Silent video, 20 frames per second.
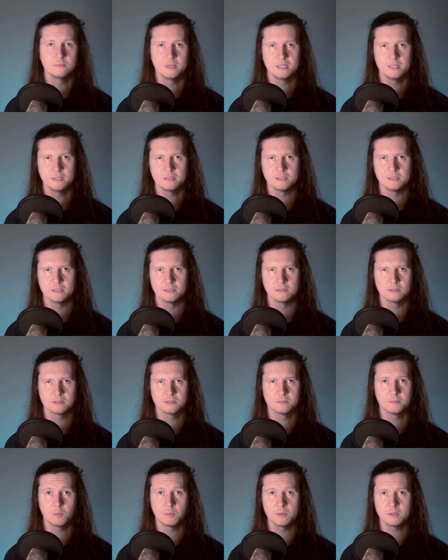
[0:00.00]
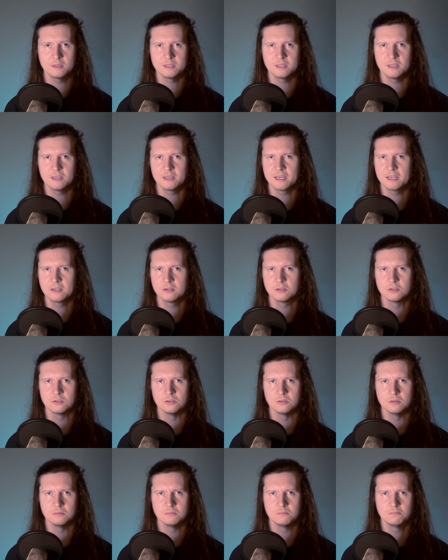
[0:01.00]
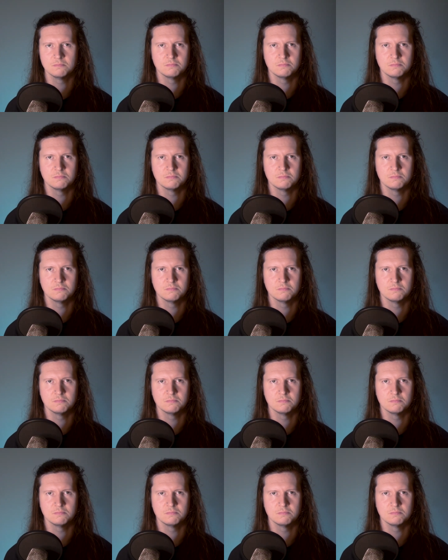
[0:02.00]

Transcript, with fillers: many things, but one thing it cannot do